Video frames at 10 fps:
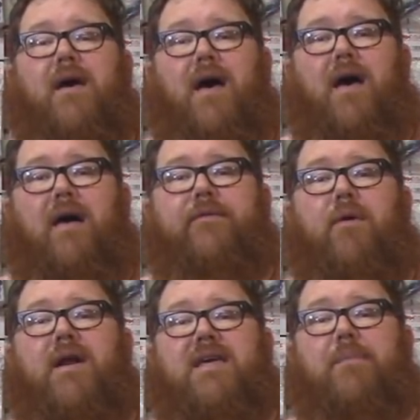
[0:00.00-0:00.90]
If you
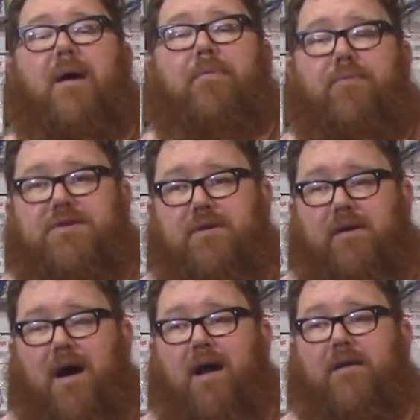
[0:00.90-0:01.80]
want to keep up with what's
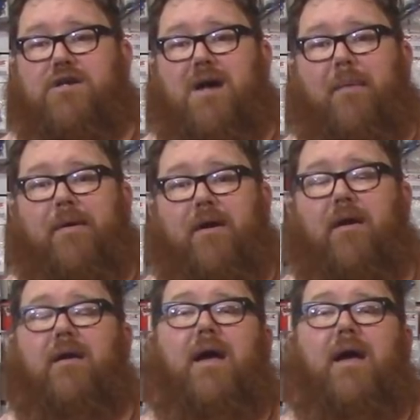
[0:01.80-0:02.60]
going on at the shop here,